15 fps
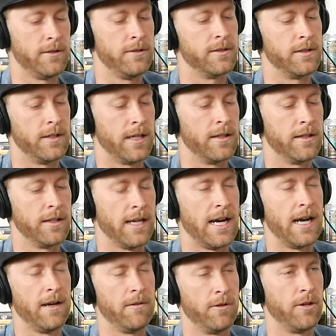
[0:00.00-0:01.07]
who's another
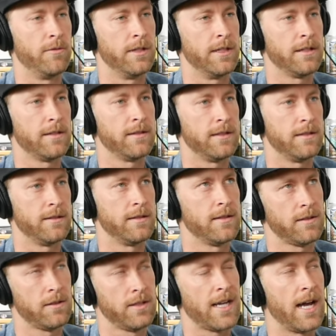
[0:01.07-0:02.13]
guy I rode with.
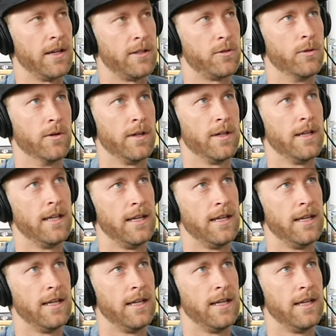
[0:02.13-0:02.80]
Kind of toward